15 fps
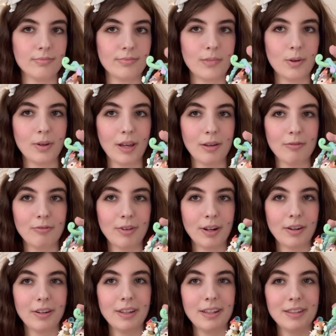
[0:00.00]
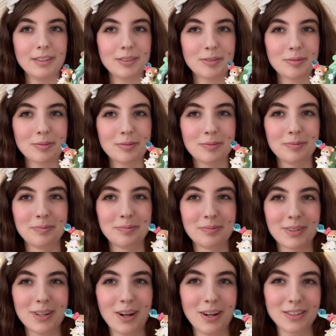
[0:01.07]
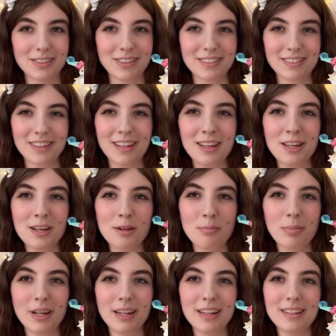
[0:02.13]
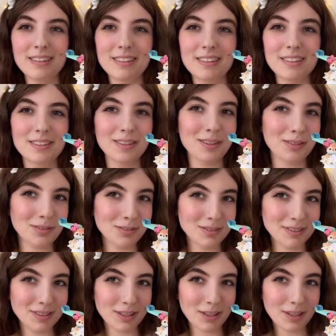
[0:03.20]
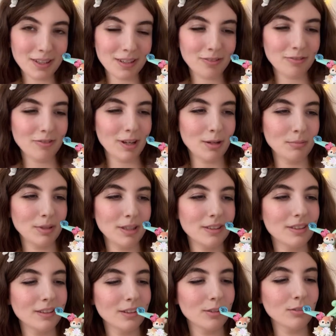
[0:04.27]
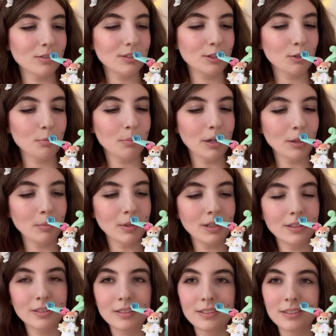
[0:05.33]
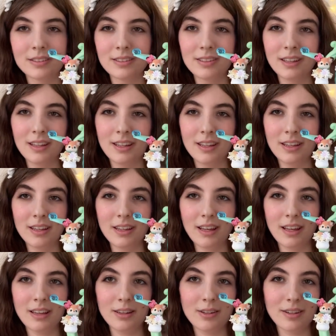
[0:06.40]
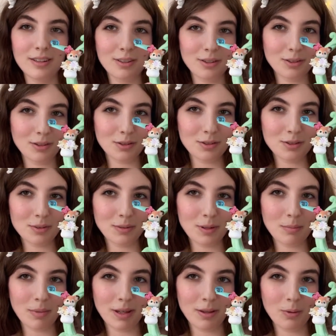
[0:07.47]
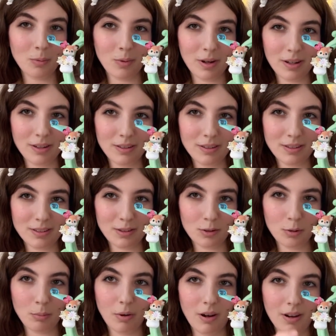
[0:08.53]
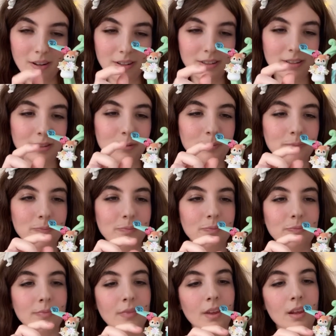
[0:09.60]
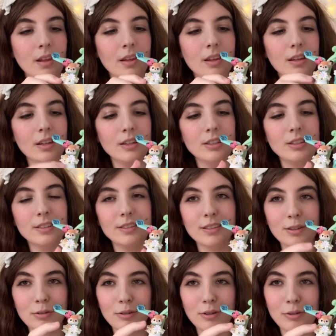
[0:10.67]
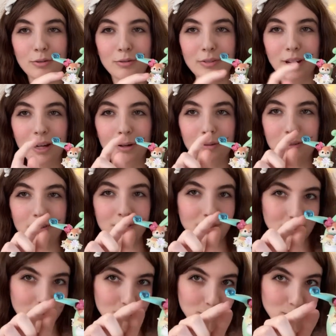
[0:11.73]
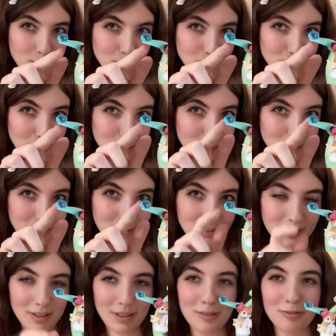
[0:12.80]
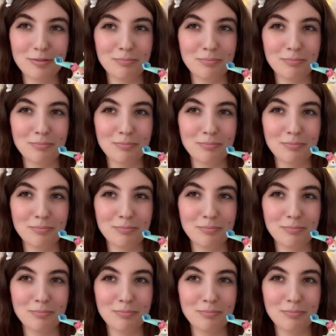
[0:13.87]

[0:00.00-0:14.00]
Okay, very cautious. But it is this little deer family, the little deer babies. And they're in their little swing by the water in this little pond. And she's in her little flower, and there's a little dewdrop on the leaf.